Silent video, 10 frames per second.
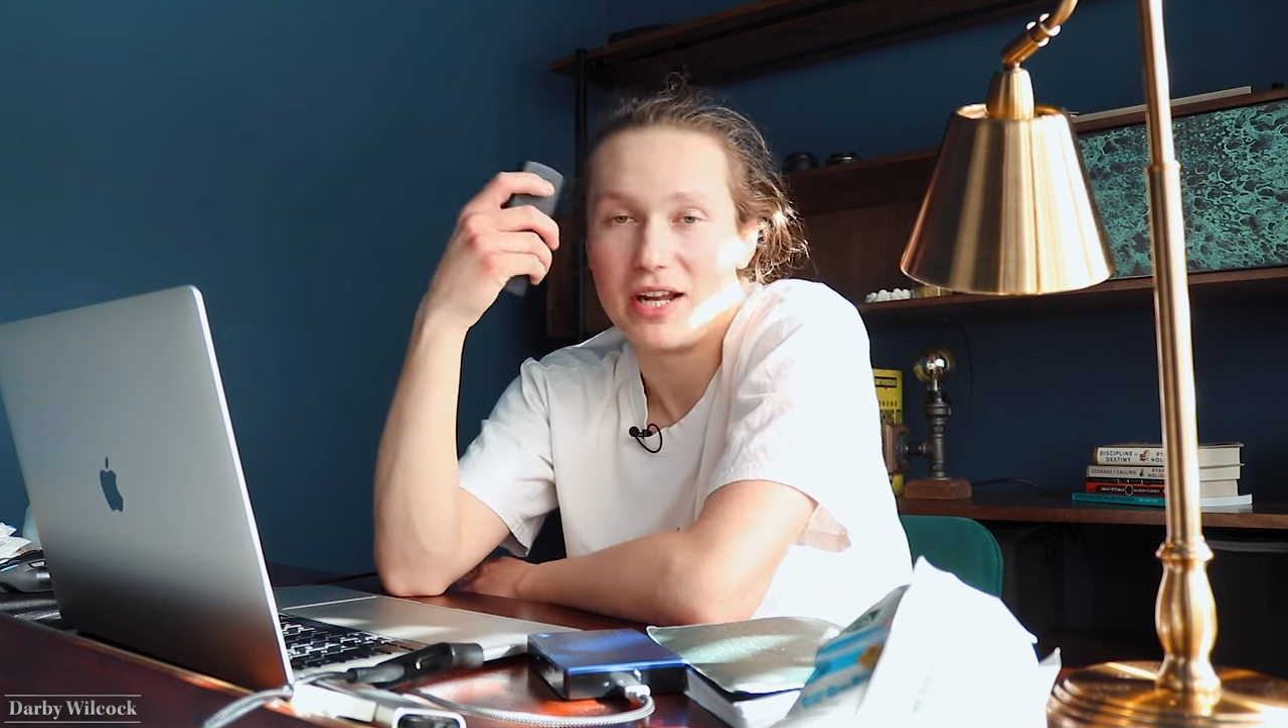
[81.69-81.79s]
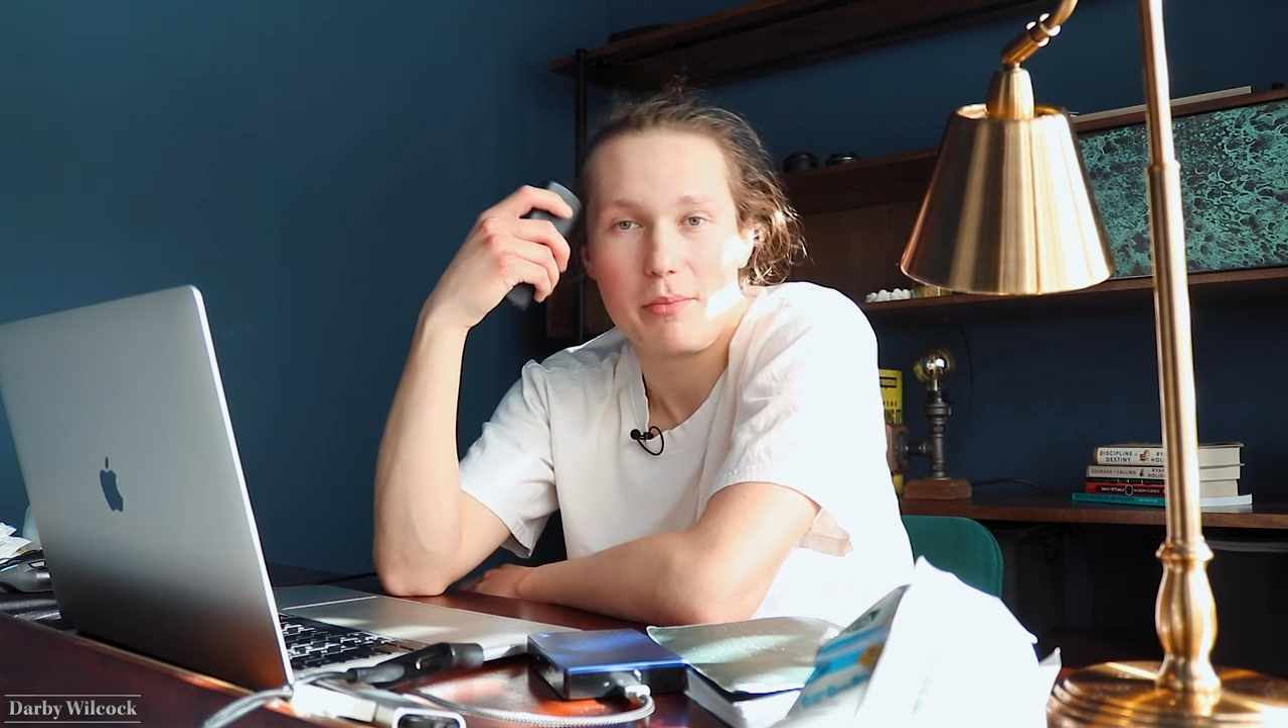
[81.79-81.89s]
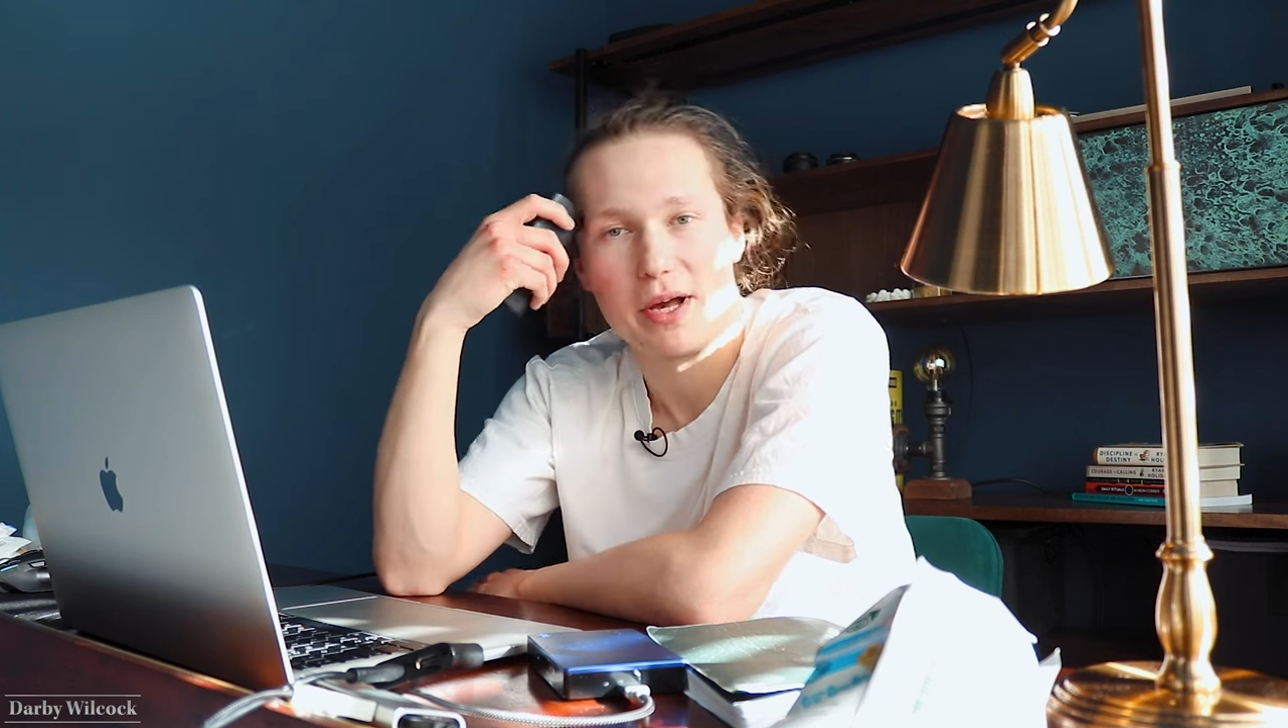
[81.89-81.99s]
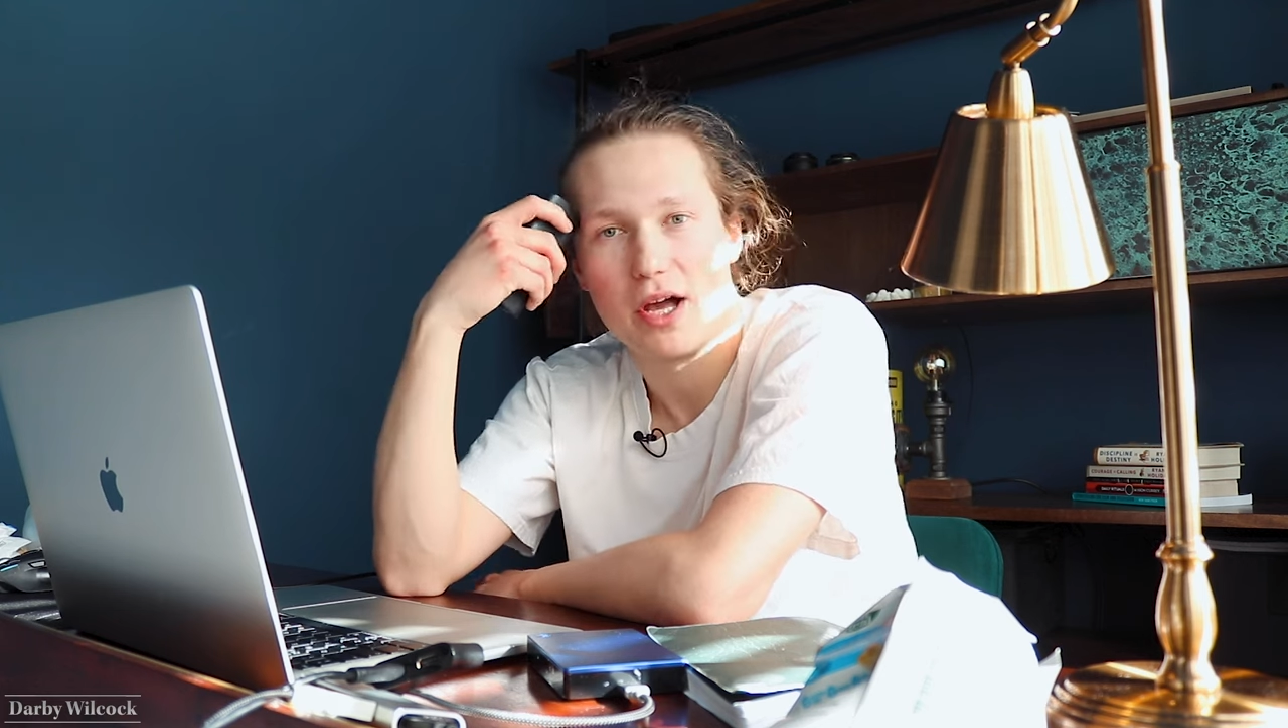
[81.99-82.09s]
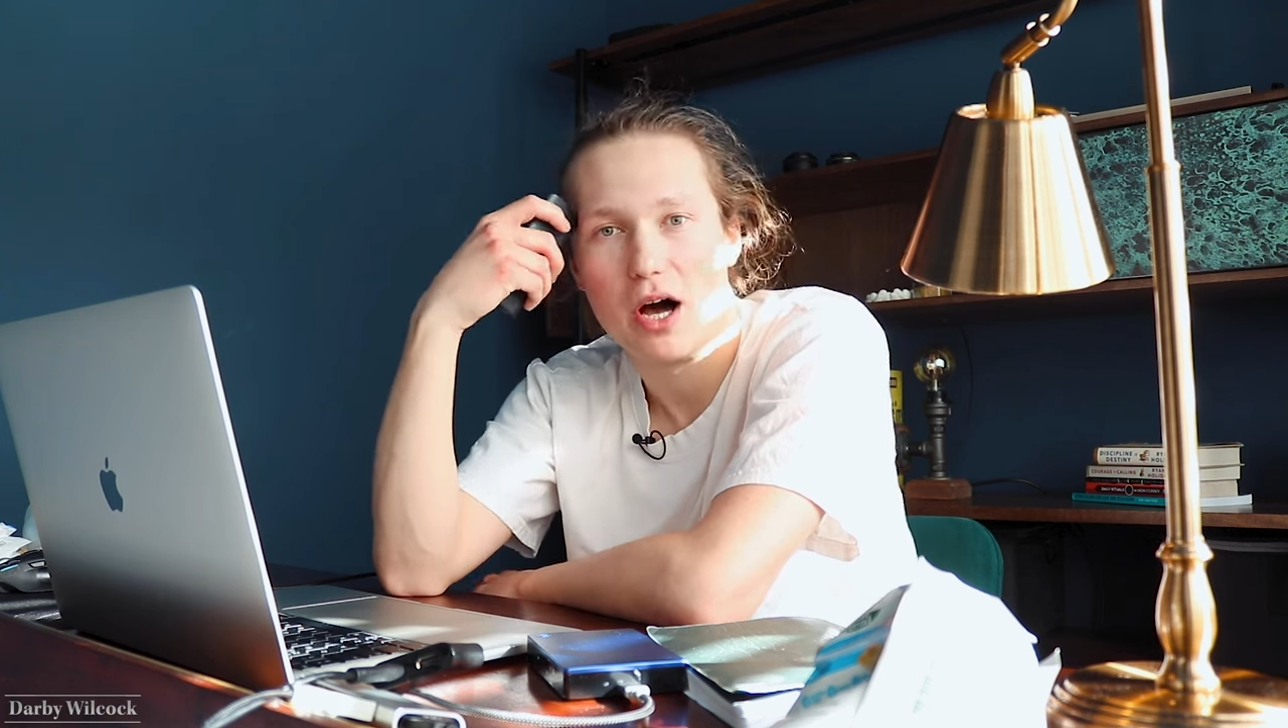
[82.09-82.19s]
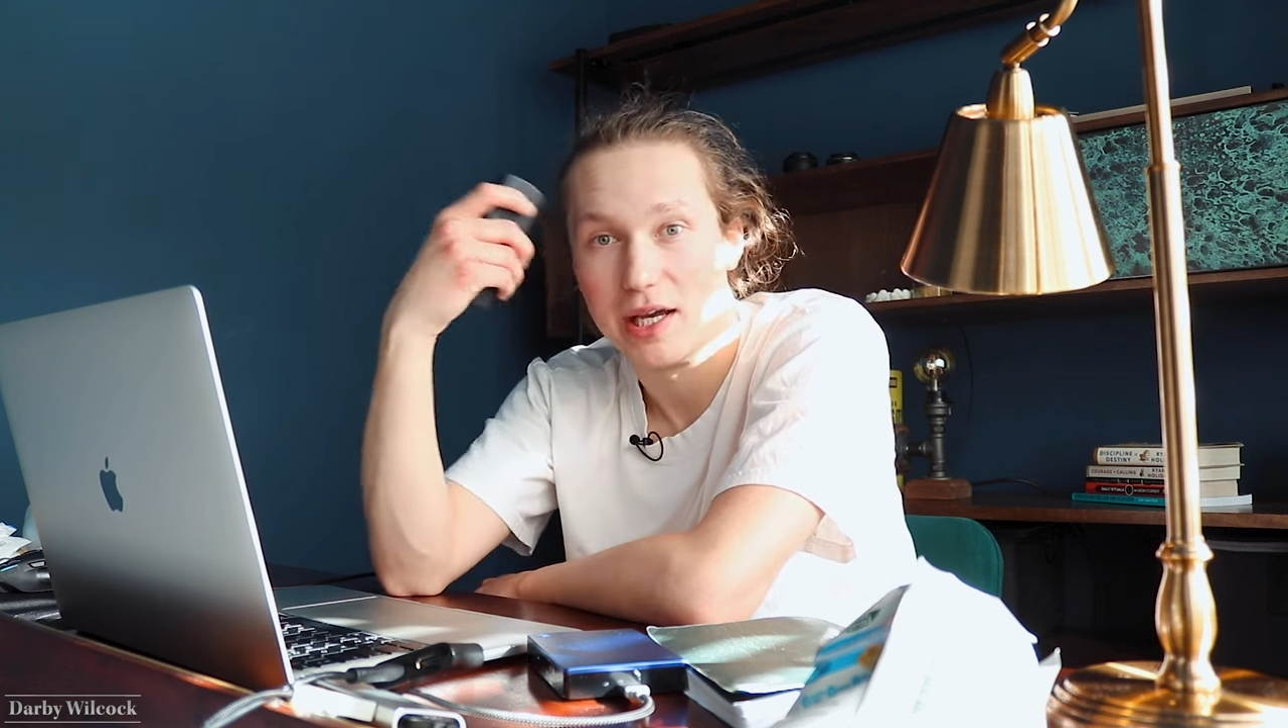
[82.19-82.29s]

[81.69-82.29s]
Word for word: like my